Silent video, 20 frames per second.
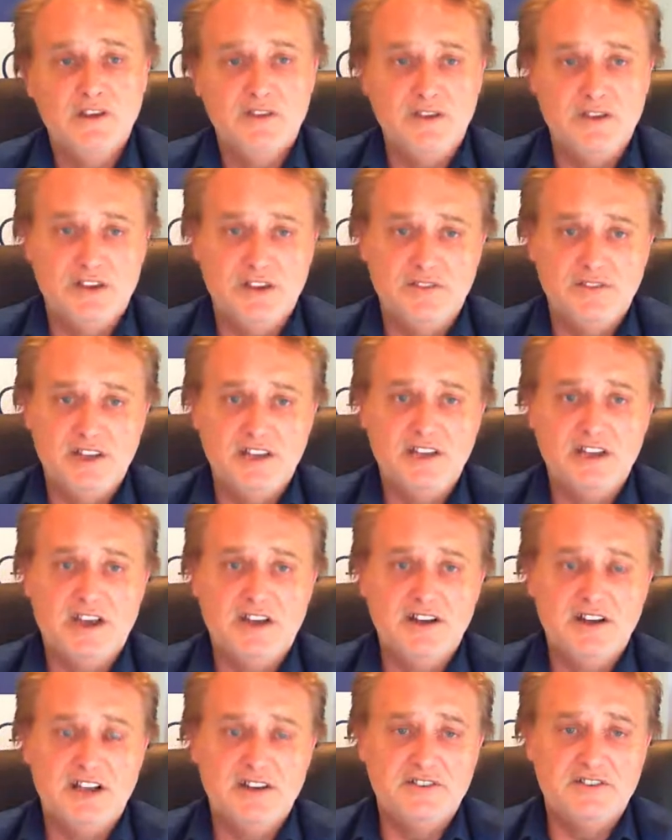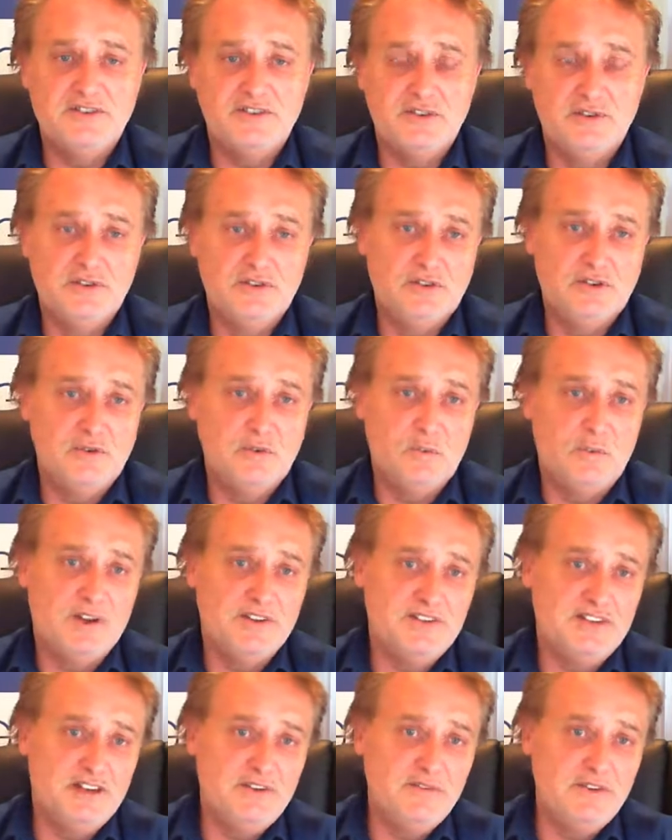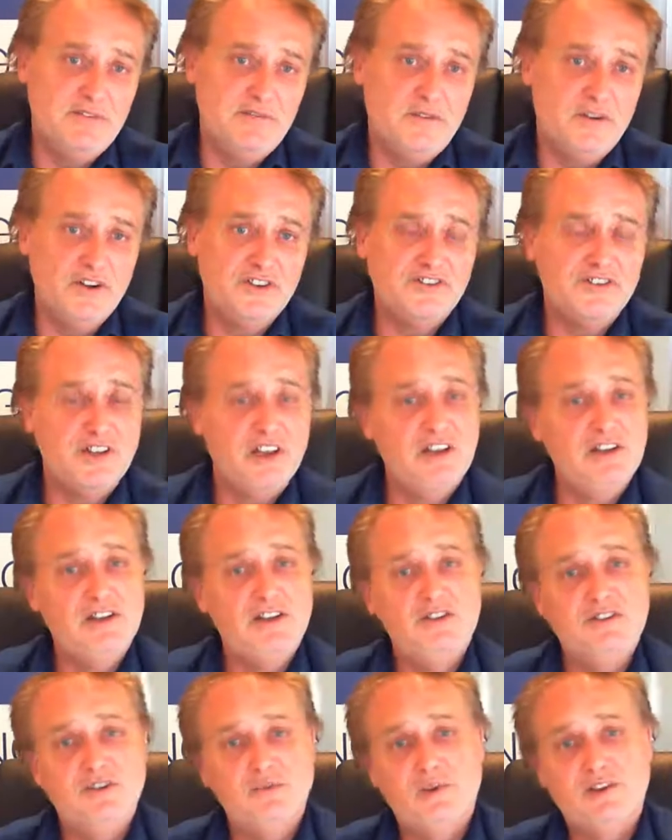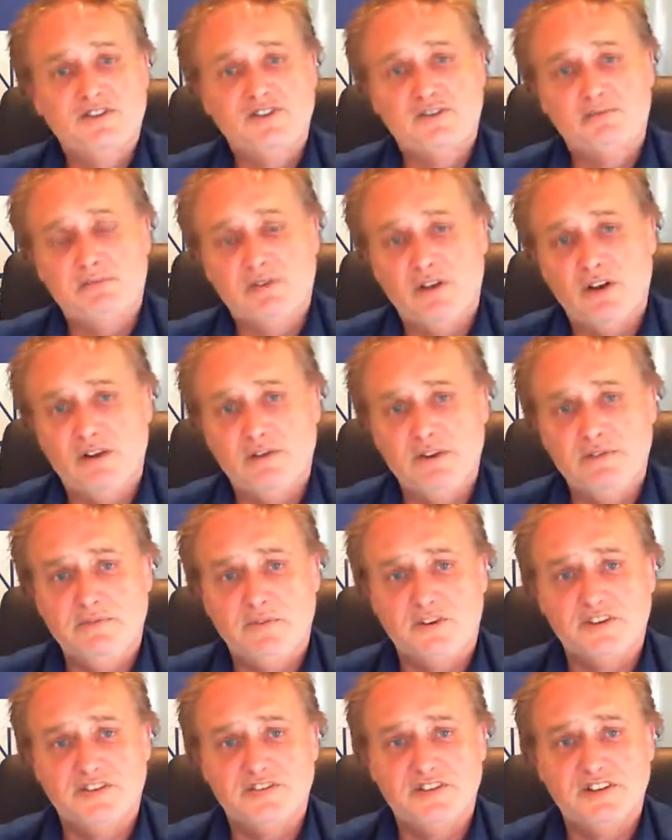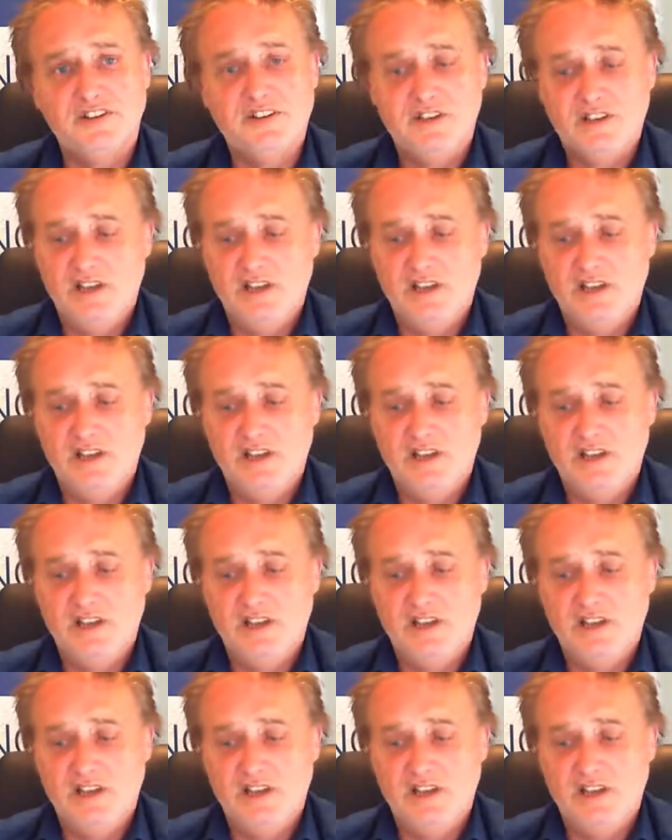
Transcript: You can then go down to do one debtor invoice and you can do one supplier invoice.